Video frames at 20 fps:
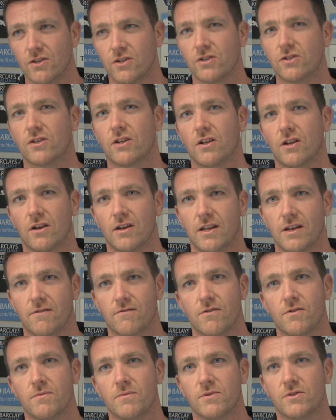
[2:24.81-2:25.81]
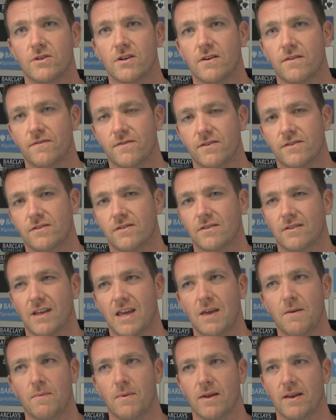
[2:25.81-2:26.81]
just to lightly groom the surface and
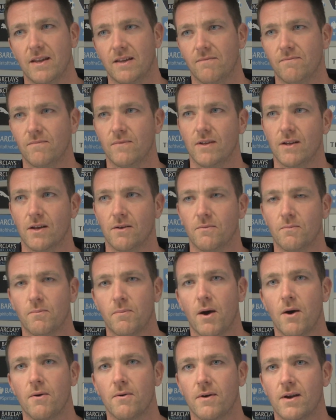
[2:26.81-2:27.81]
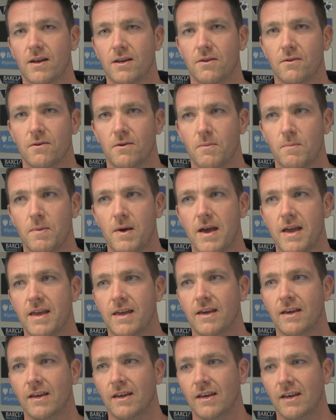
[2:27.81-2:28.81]
keep any power annua at
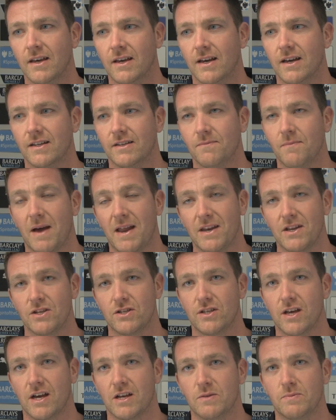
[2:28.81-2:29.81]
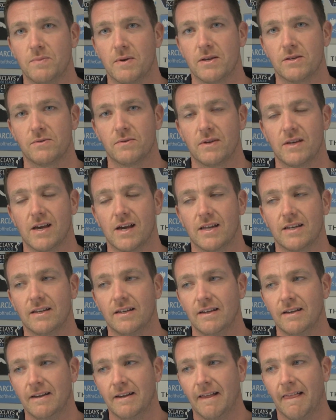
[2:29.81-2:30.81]
bay and manage that as best we
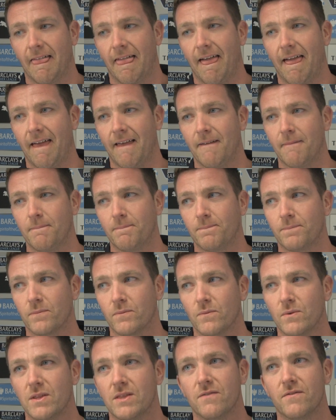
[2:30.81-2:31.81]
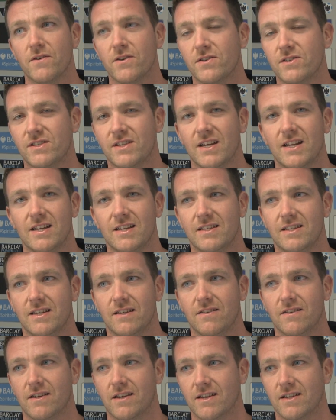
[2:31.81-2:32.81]
can. With the
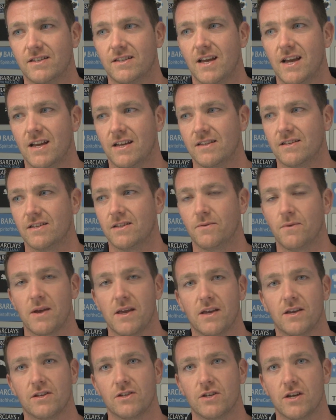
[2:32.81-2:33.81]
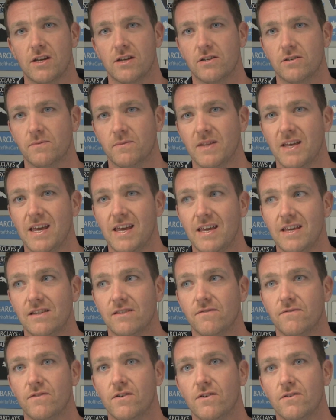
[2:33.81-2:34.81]
versatility of the cassettes and the way you can change them and the
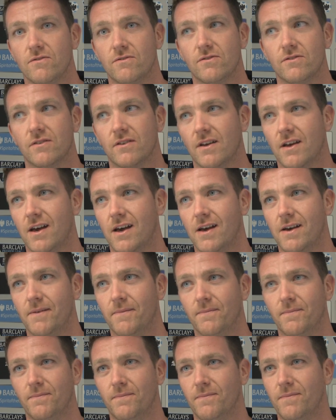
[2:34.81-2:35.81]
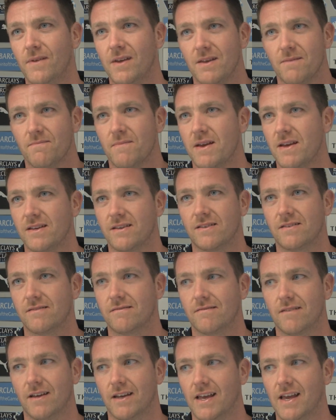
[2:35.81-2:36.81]
ease of use, it
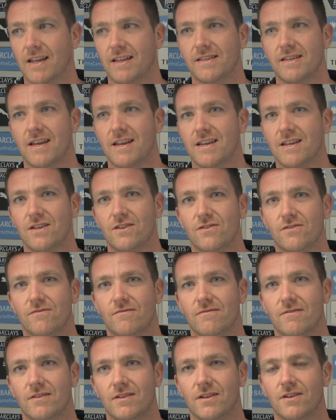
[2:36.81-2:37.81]
makes, again, Dennis